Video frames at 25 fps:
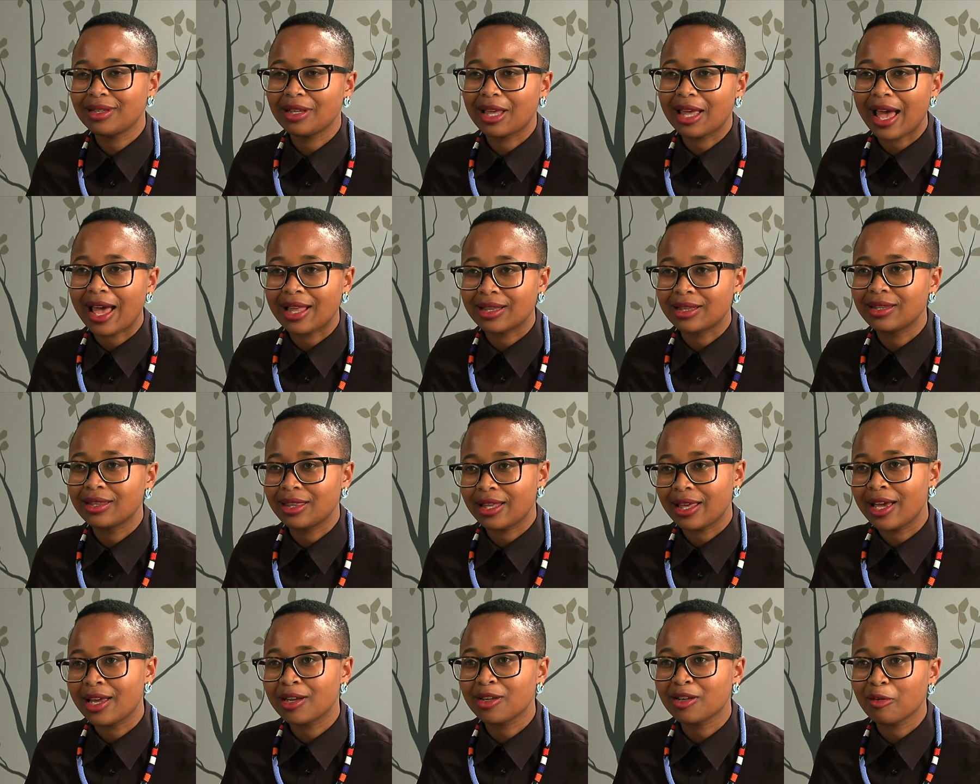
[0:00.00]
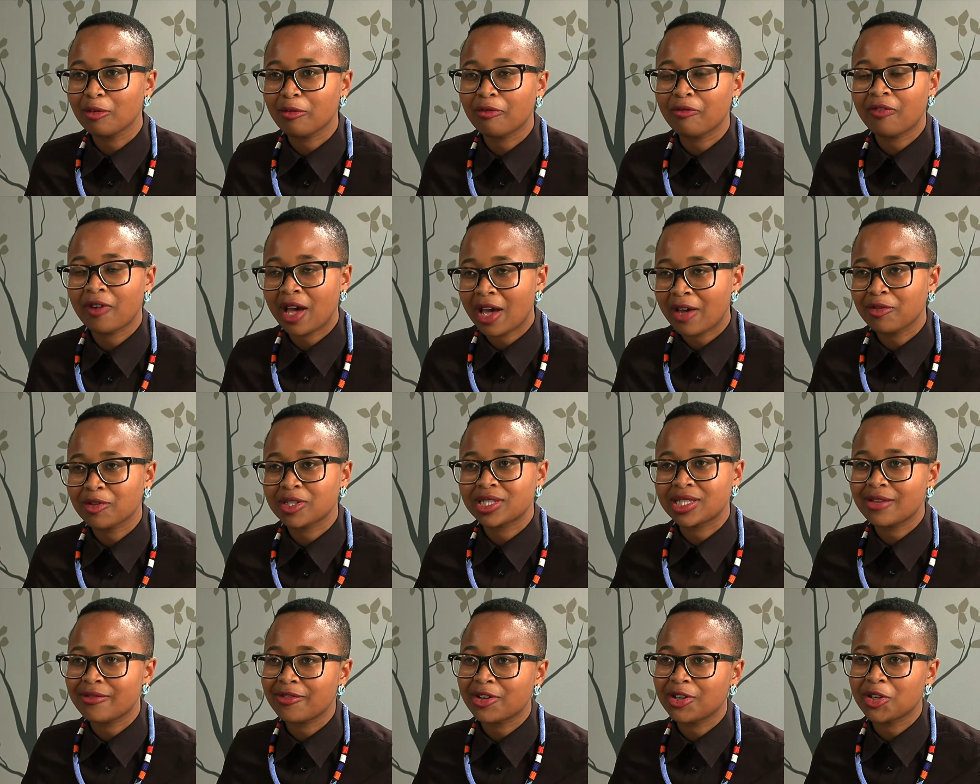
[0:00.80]
at the end of 5 or
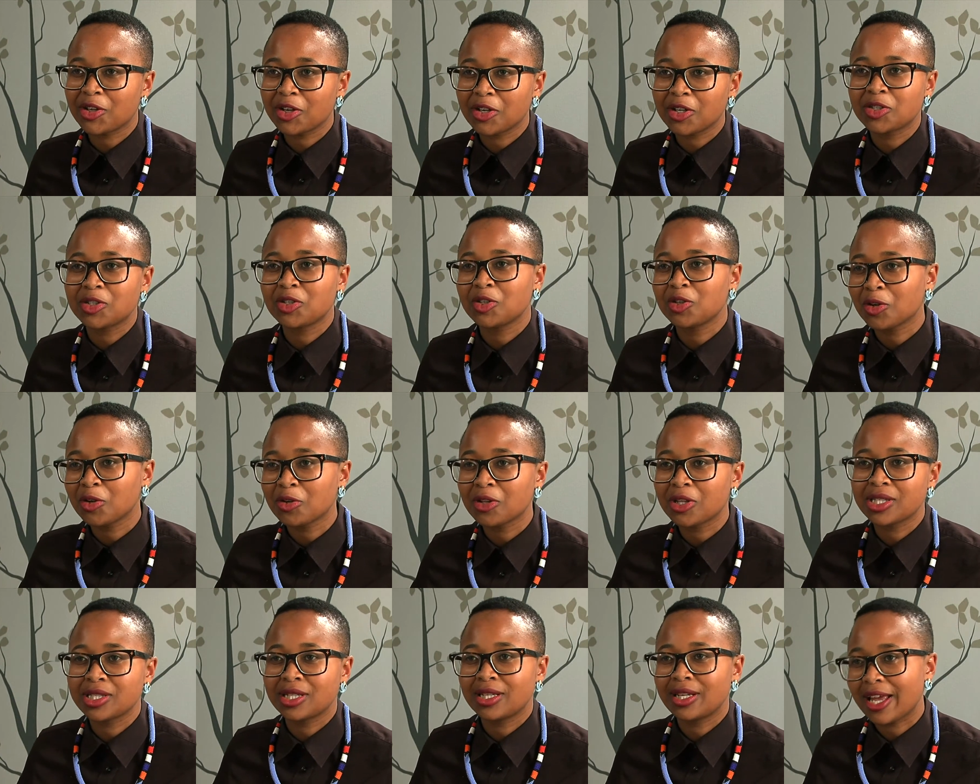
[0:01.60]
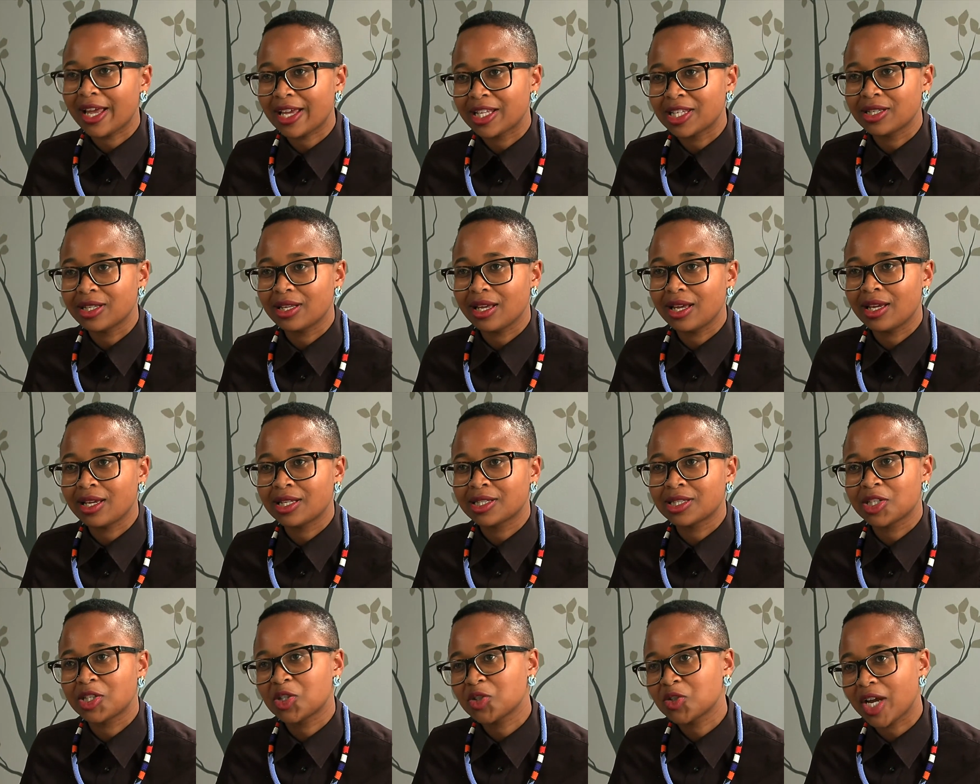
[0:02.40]
7 years, there's an
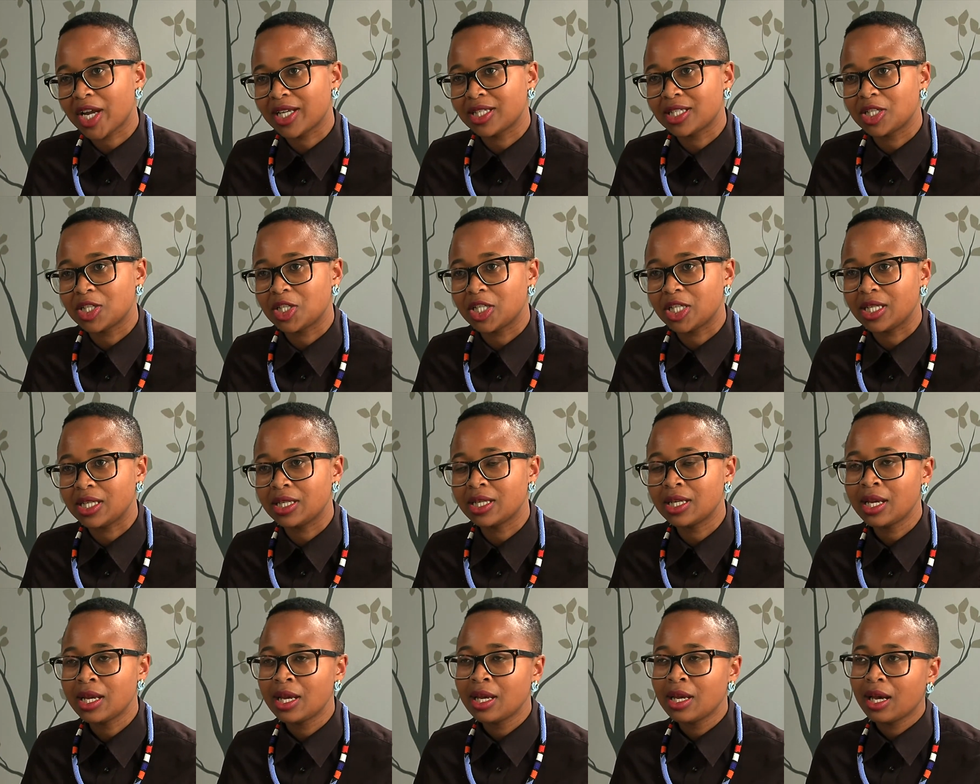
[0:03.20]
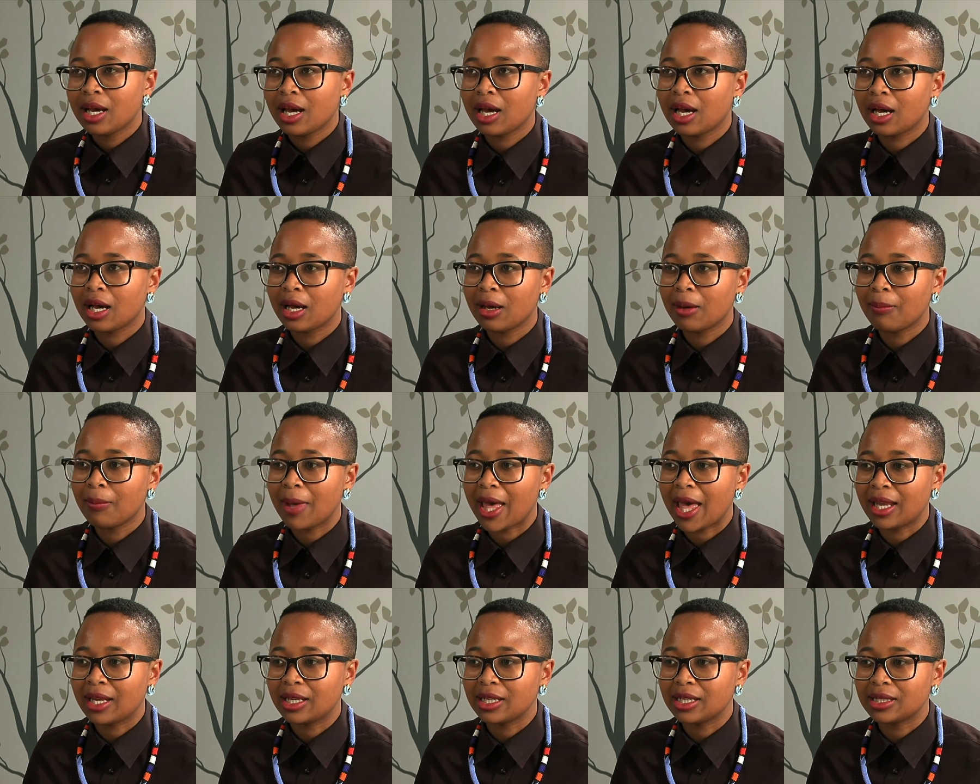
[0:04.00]
exit strategy,
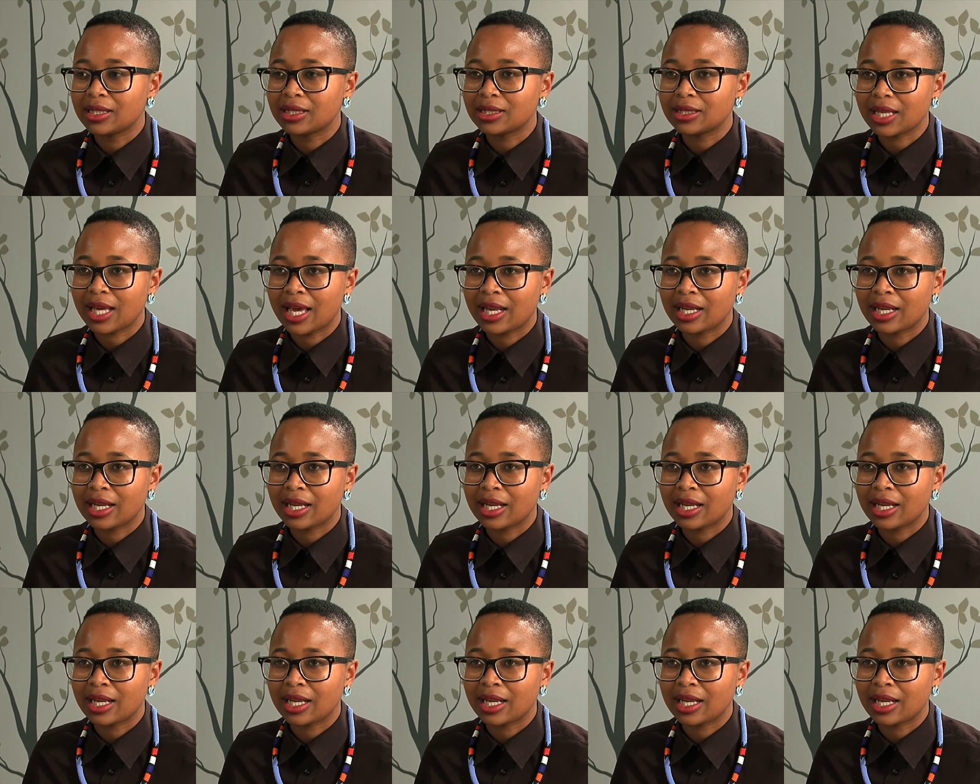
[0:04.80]
and it's